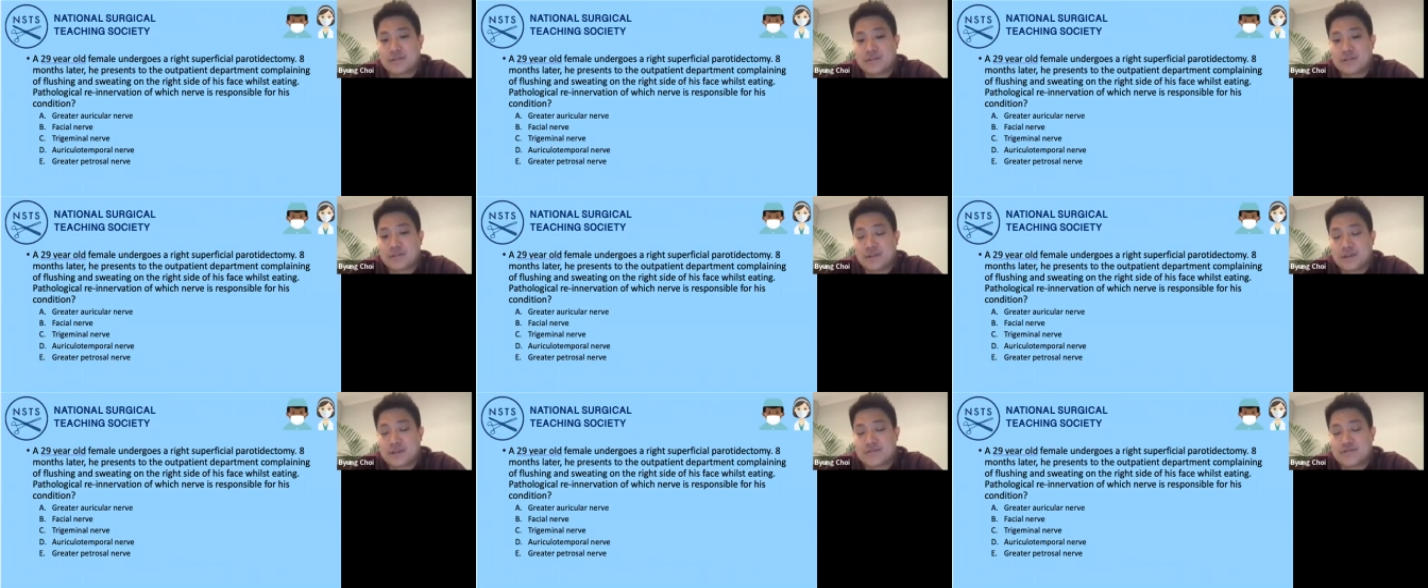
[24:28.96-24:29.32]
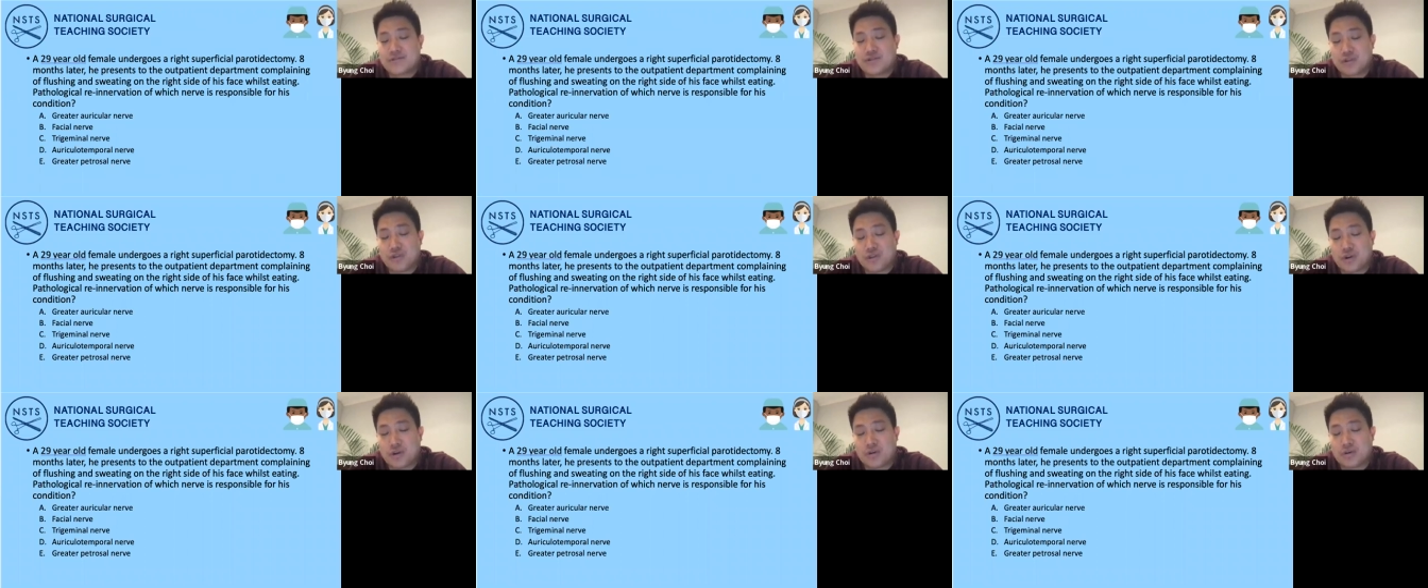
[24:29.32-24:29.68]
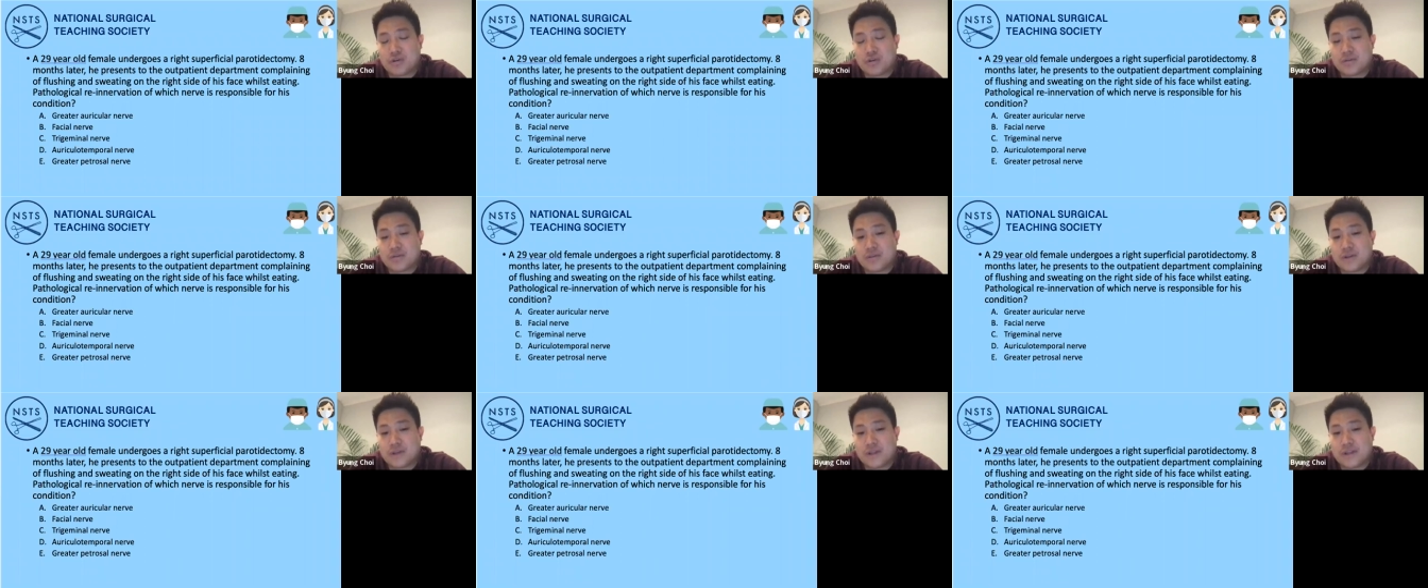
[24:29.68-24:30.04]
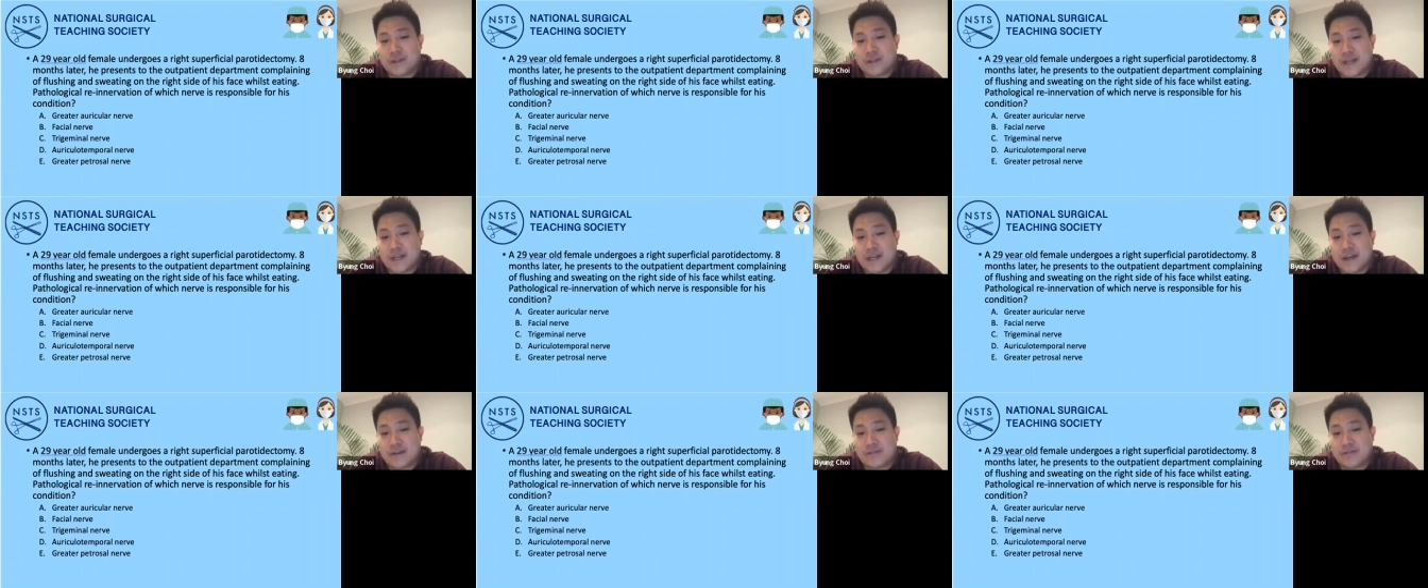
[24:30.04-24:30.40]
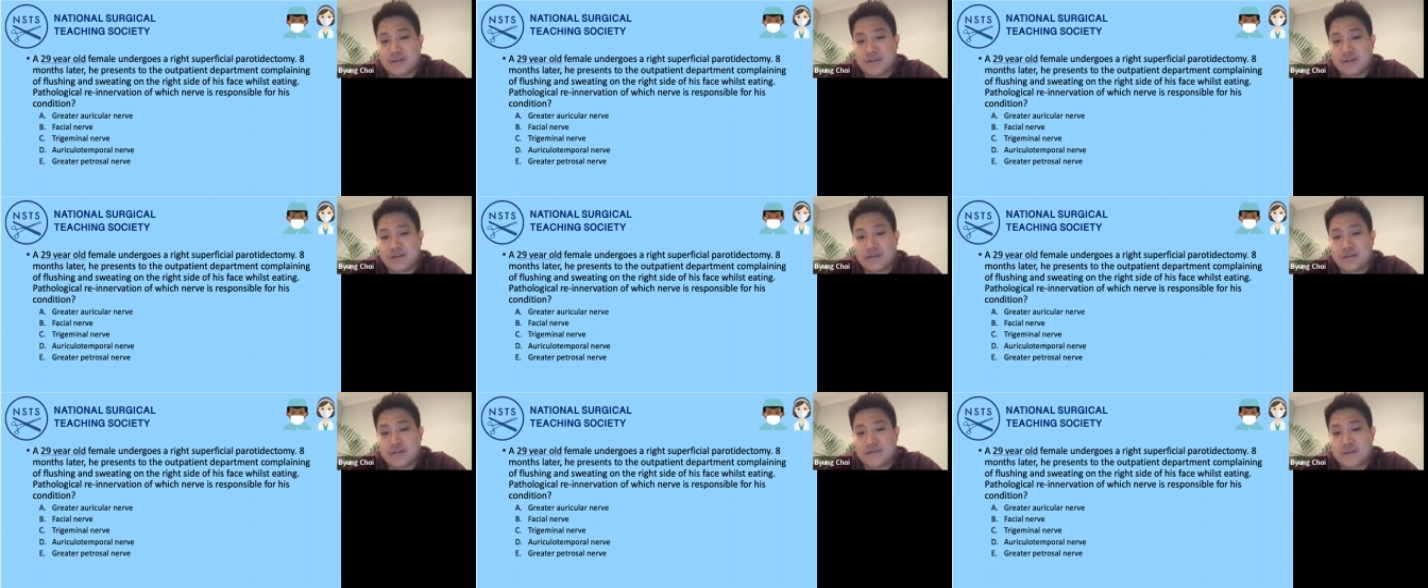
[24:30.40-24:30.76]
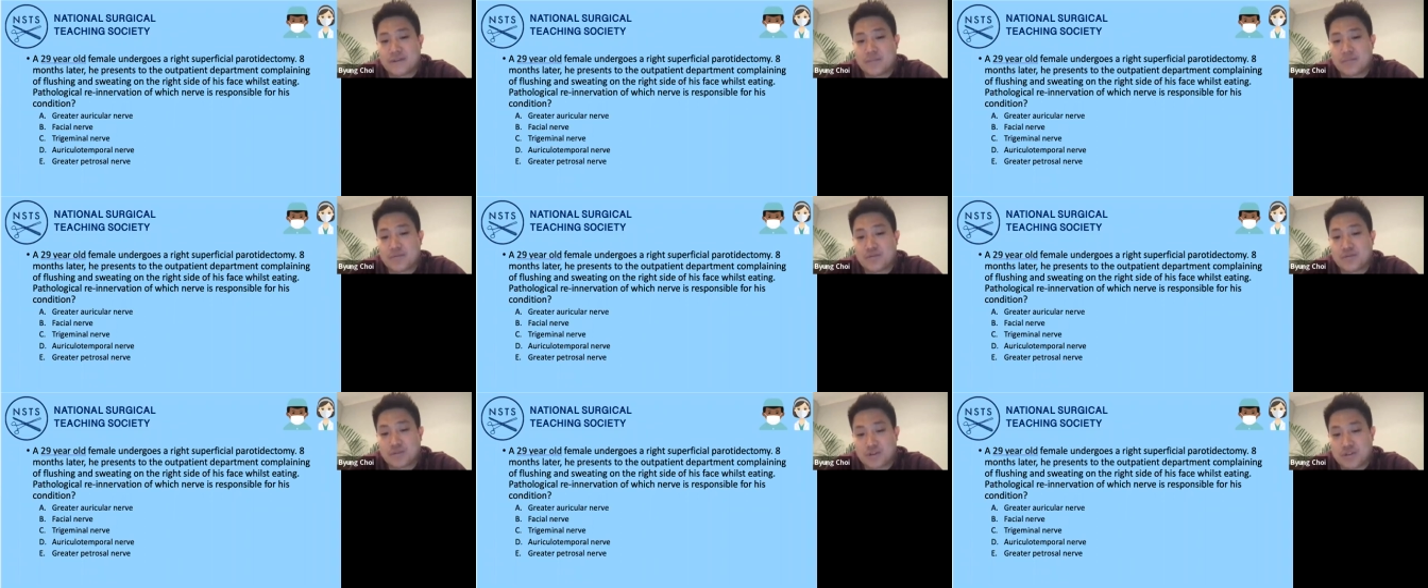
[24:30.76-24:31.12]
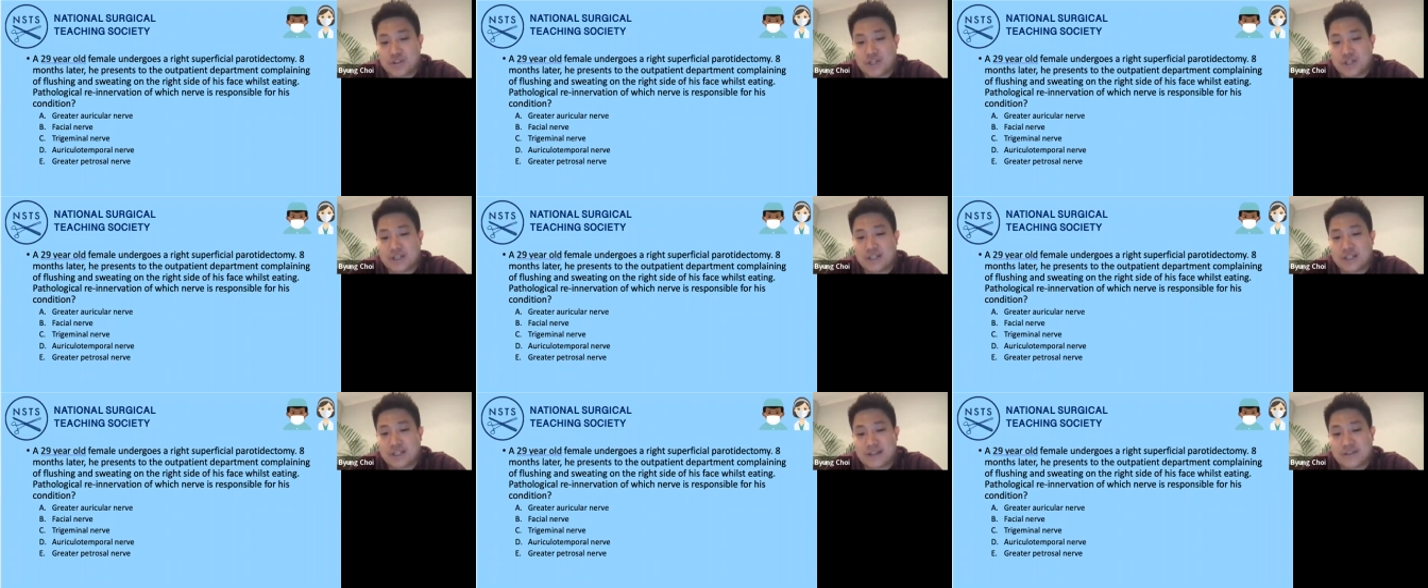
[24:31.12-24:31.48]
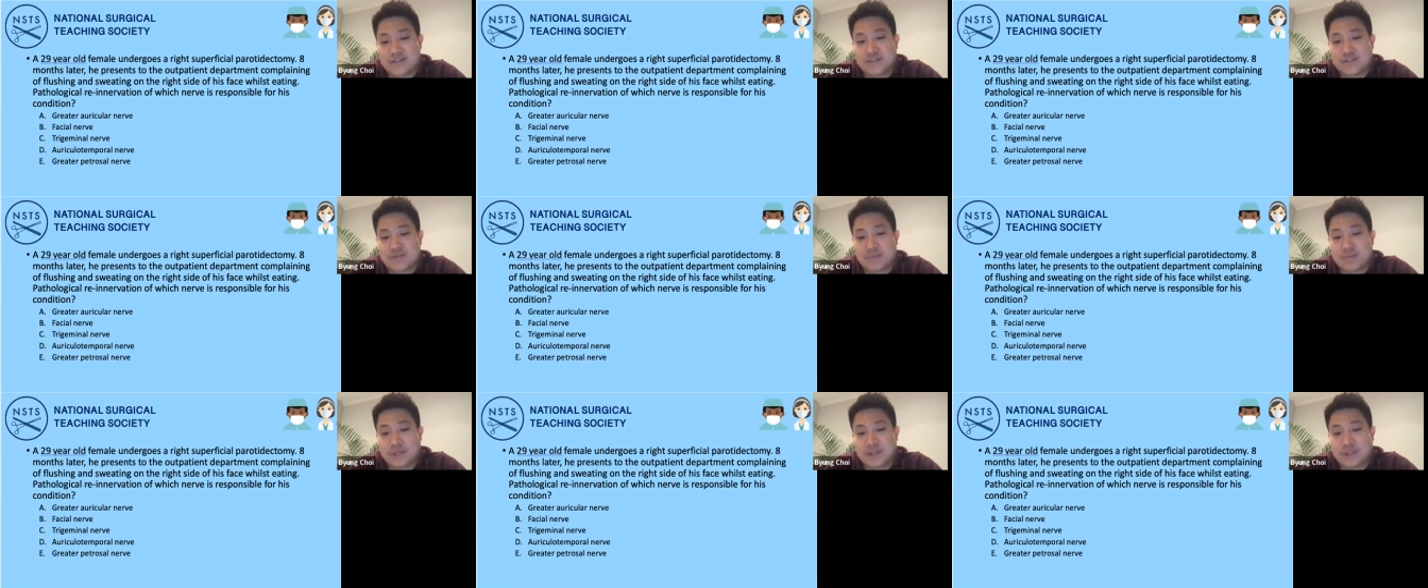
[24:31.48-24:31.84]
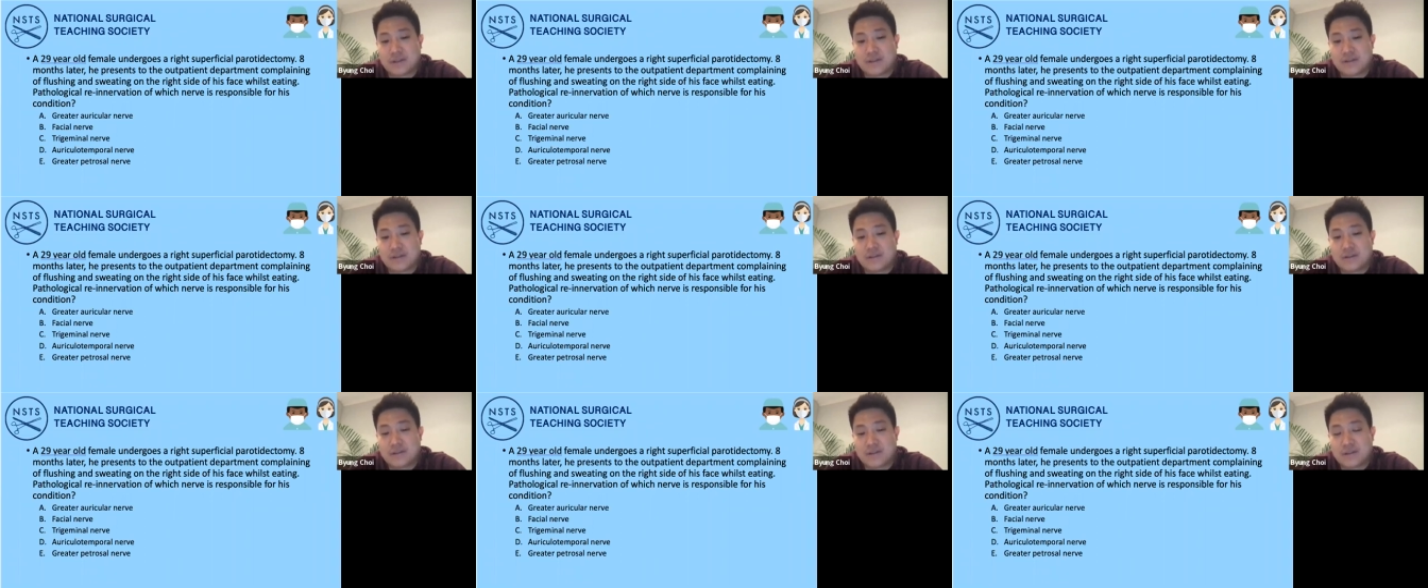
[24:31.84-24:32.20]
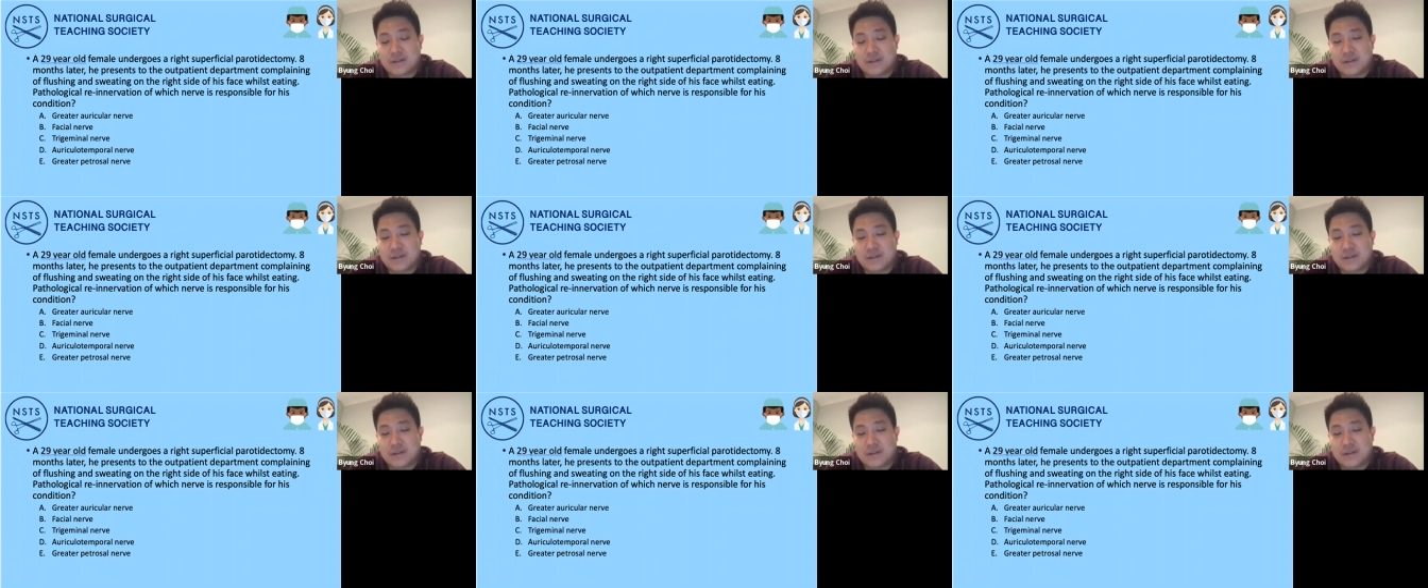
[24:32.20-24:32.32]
is not in the area of the parotid gland to be